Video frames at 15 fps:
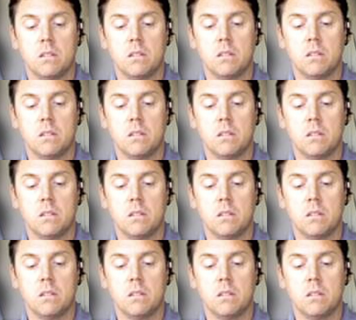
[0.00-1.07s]

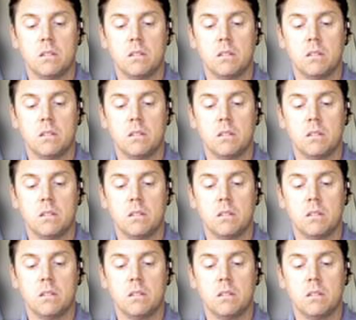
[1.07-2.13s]

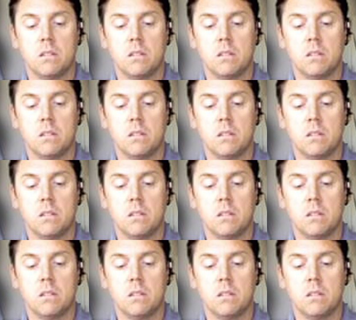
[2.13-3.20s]

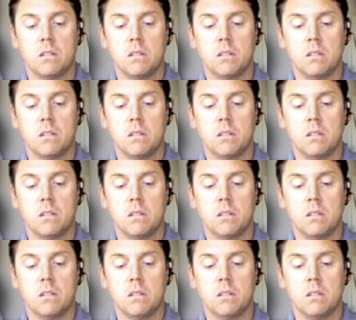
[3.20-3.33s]
(no lip movement)